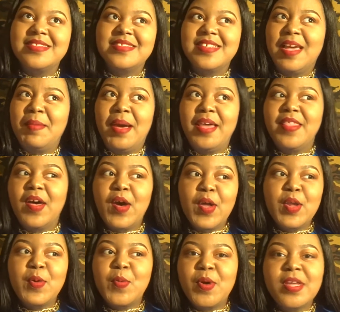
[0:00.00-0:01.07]
Am I the
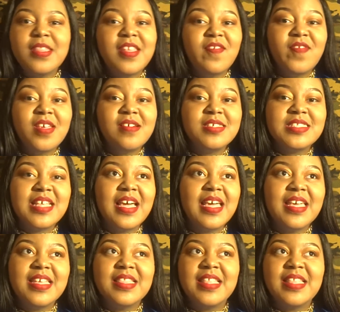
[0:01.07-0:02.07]
only one that feels like